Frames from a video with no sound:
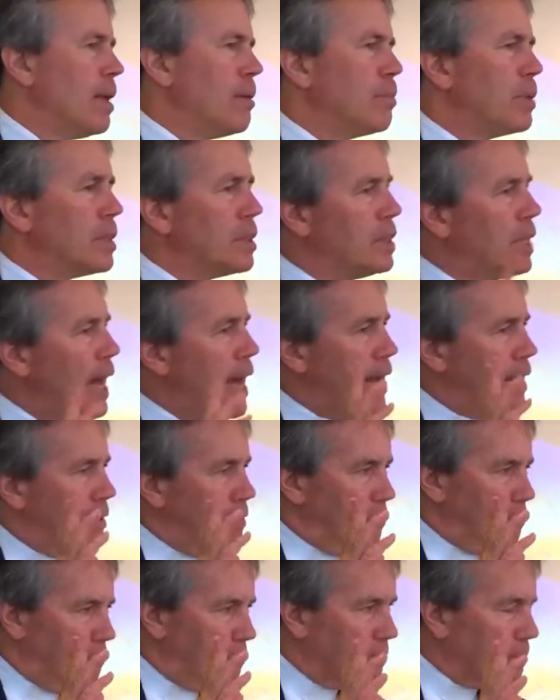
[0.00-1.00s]
But
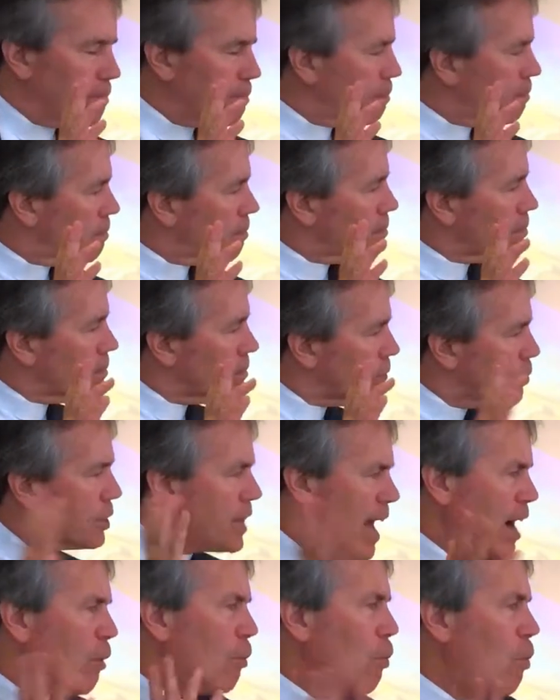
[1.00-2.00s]
then,
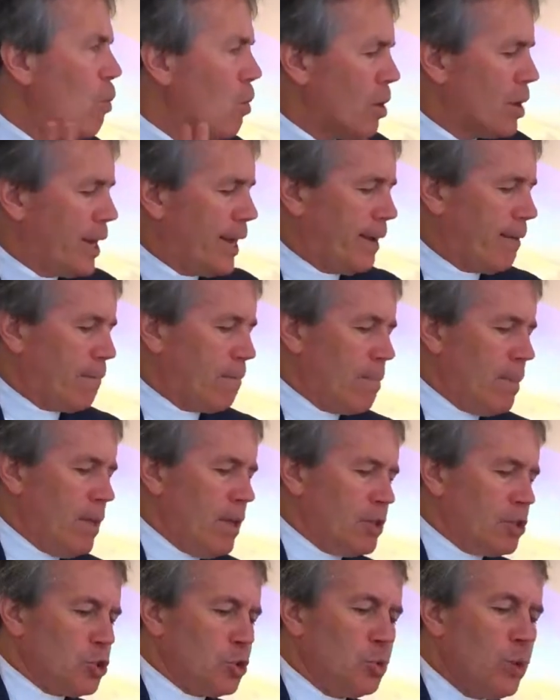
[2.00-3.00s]
without warning,
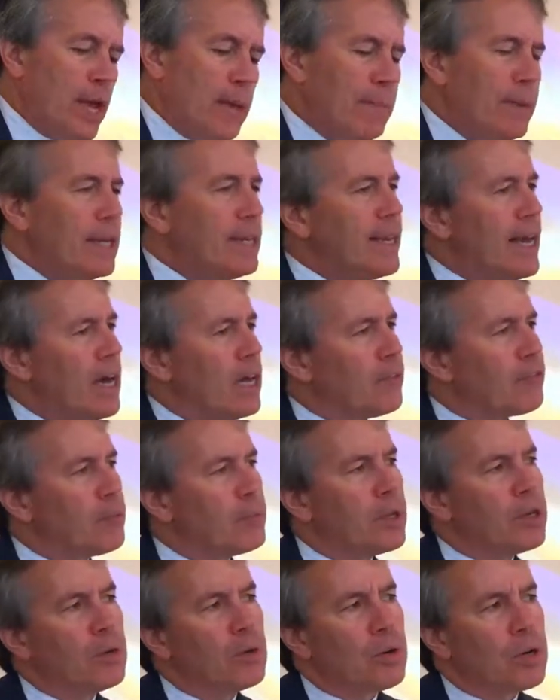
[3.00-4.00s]
sweeping down
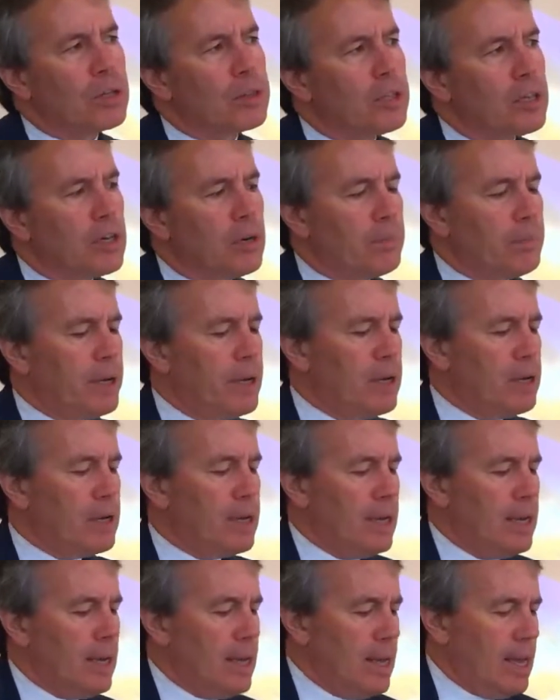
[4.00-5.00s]
from the north, there
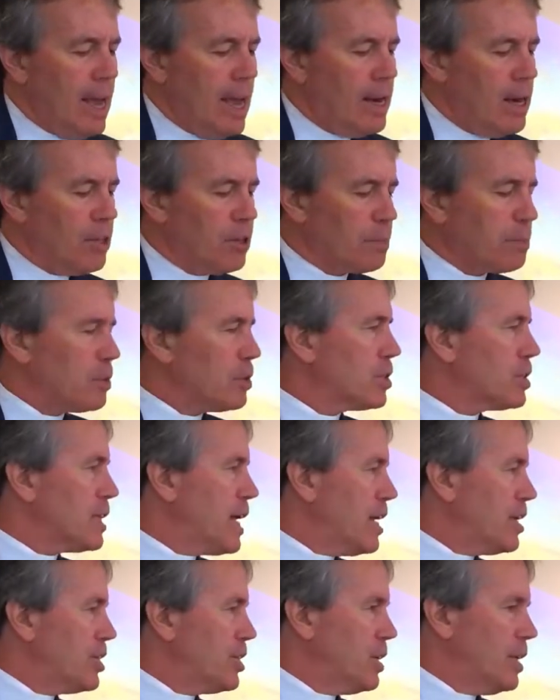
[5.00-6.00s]
appeared another
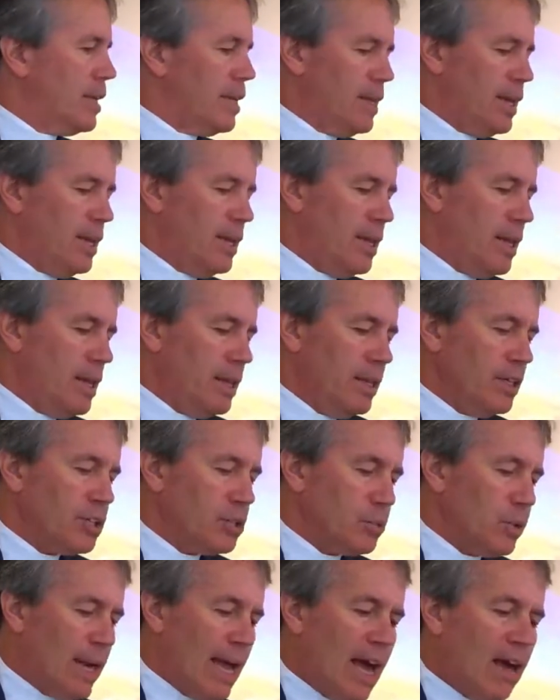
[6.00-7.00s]
procession. And in
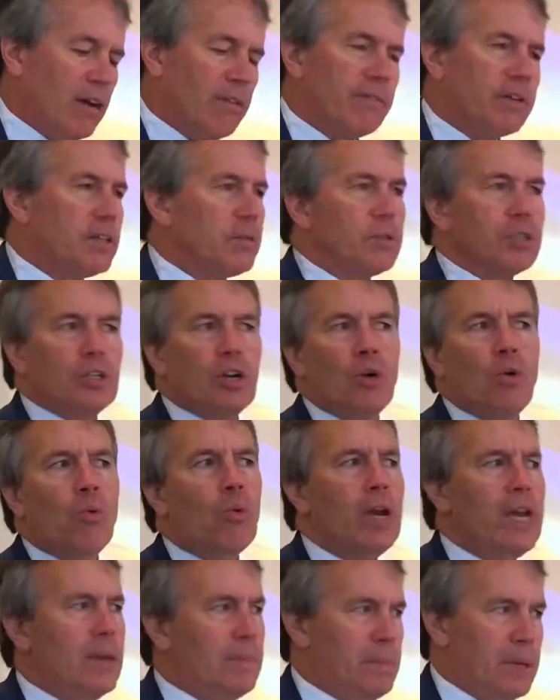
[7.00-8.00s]
this one, however, there was no
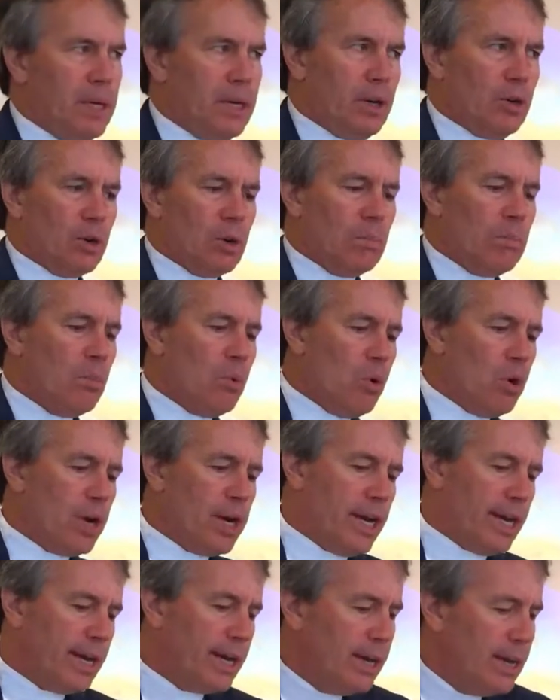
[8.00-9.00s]
weeping or
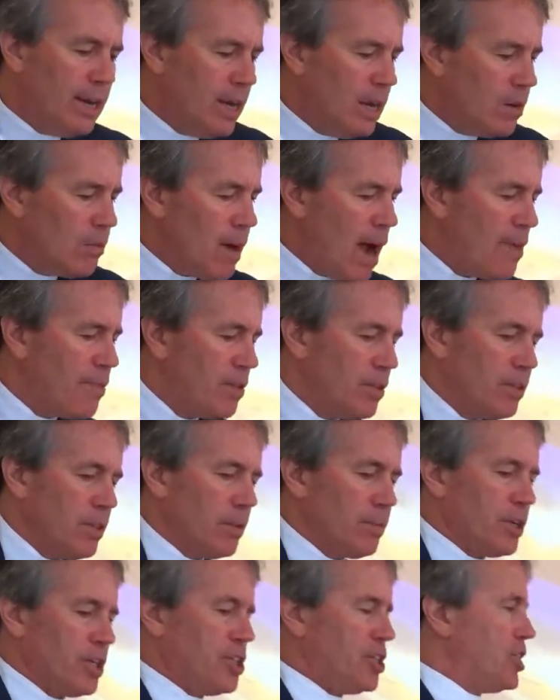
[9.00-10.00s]
mourning. Rather,
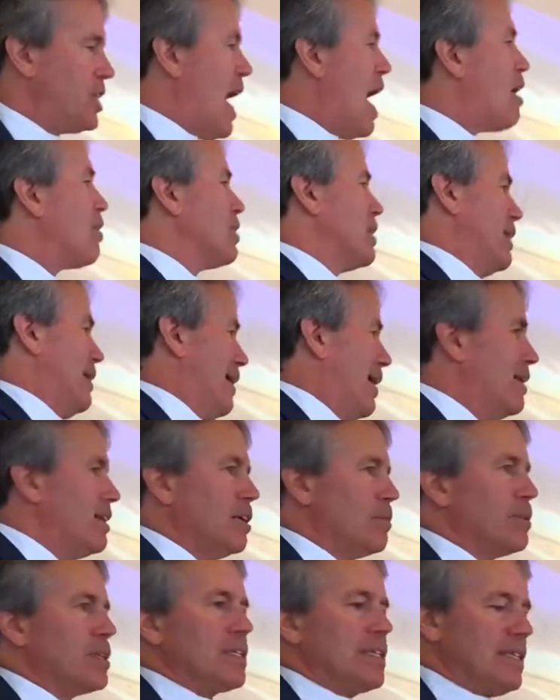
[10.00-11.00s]
there was shouting and
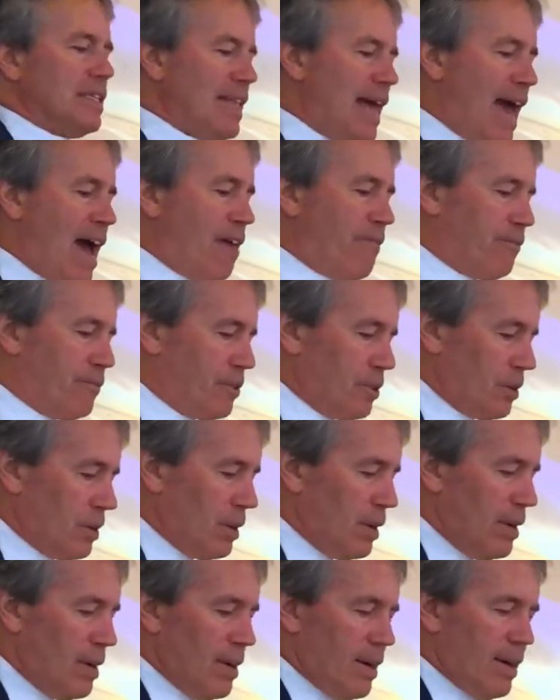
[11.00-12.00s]
there was
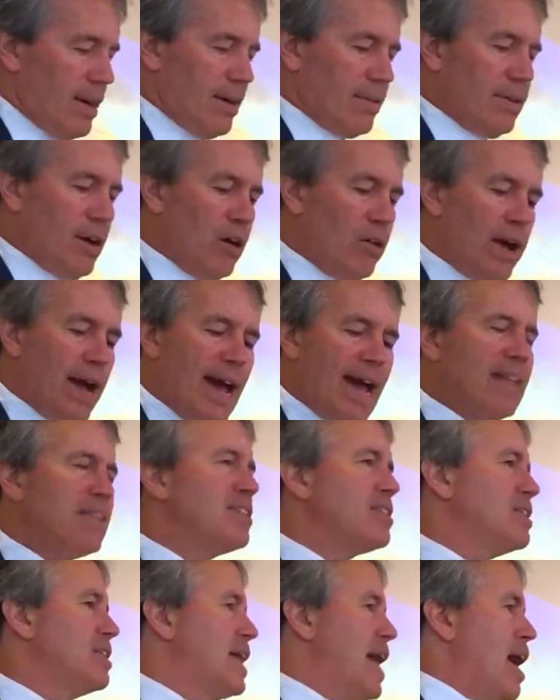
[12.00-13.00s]
laughter. No
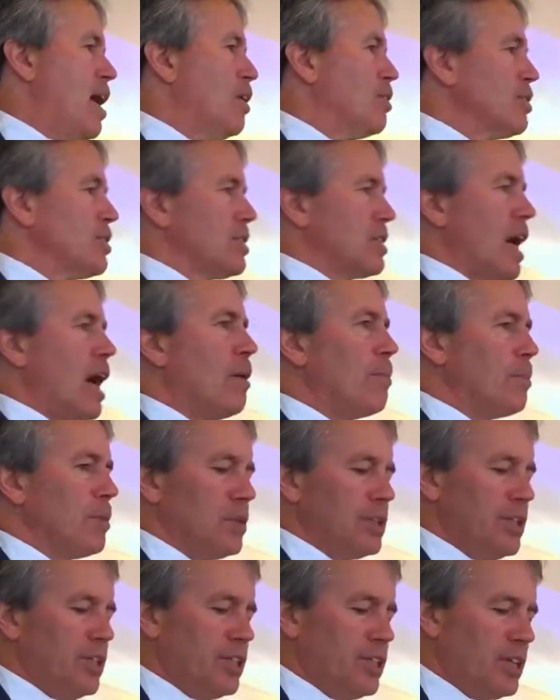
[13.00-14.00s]
heads down,
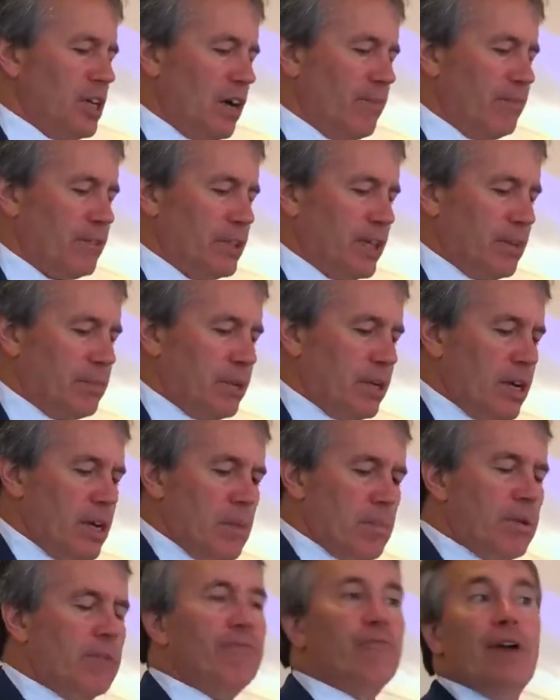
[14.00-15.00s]
somberly shuffling,
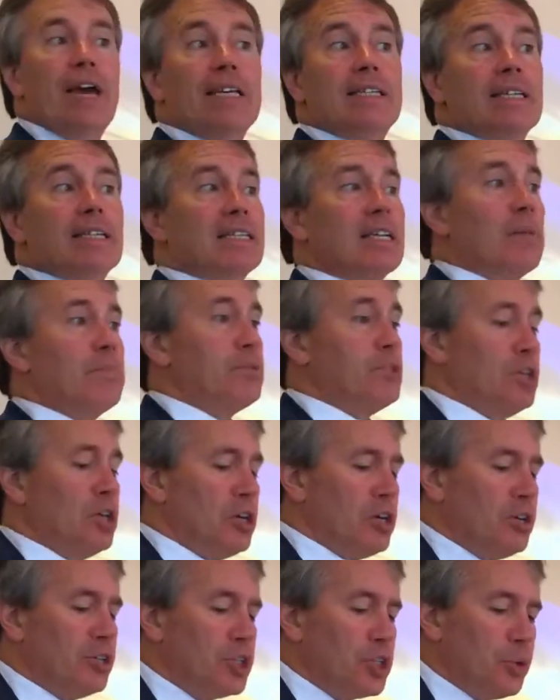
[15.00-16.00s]
but faces
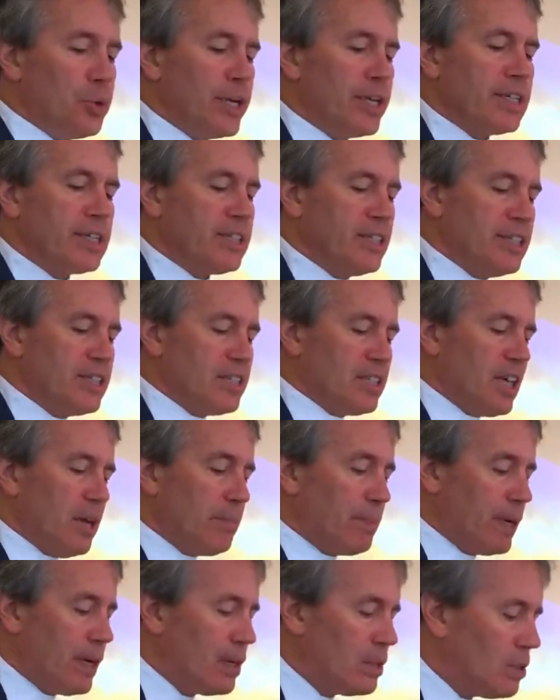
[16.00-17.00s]
upturned, joyously
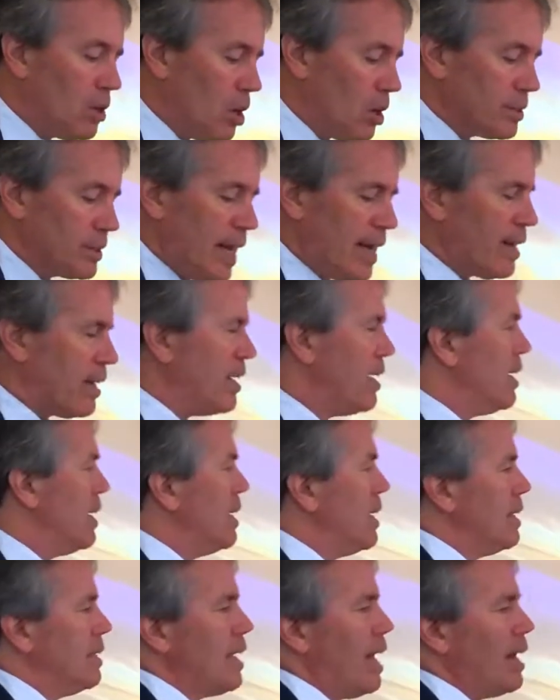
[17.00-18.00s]
skipping along. Not
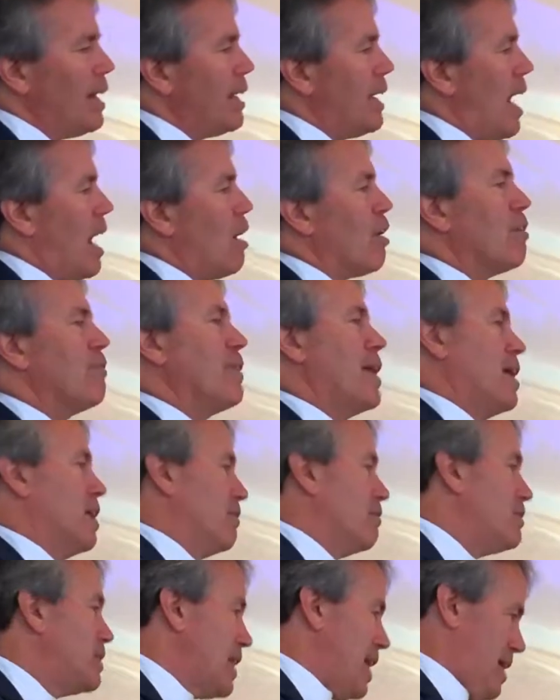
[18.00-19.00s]
a
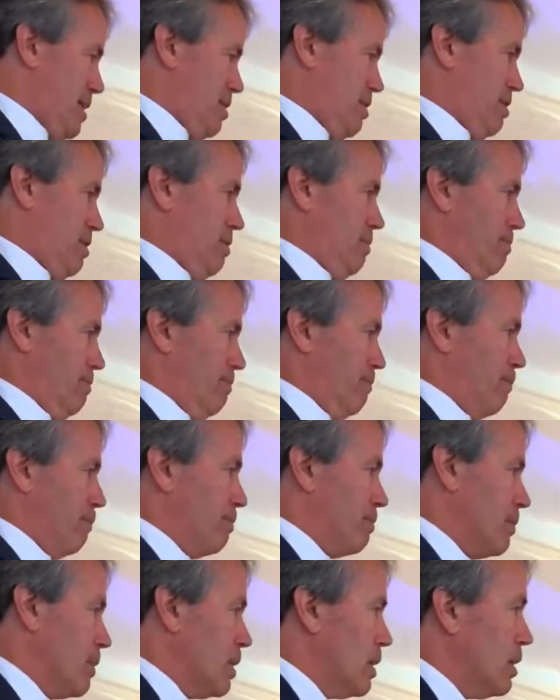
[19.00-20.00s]
caravan of death,
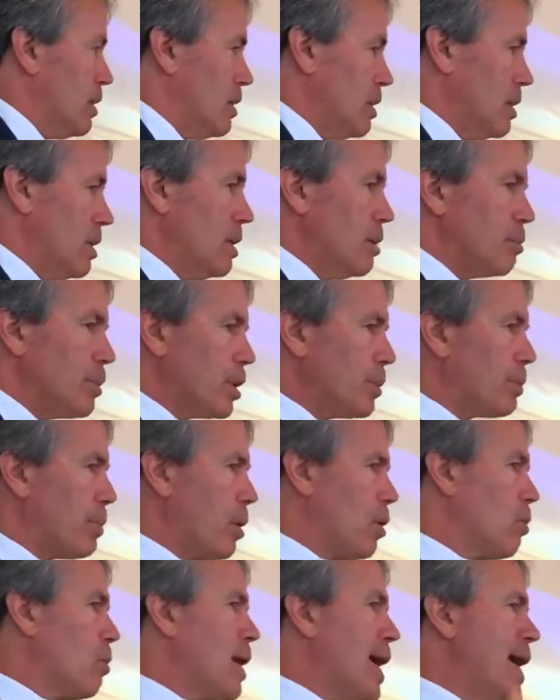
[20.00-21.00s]
but a
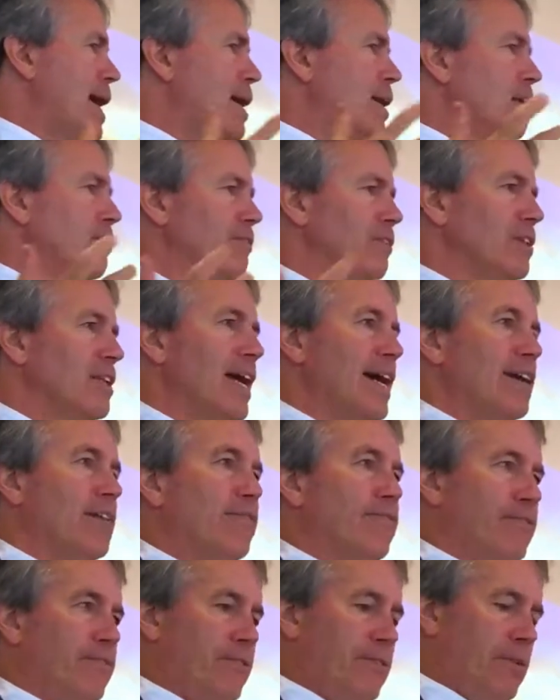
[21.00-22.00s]
parade of
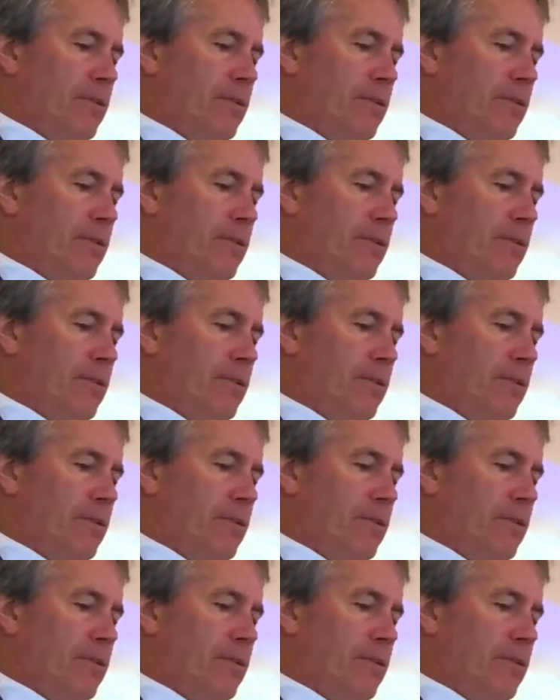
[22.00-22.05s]
life.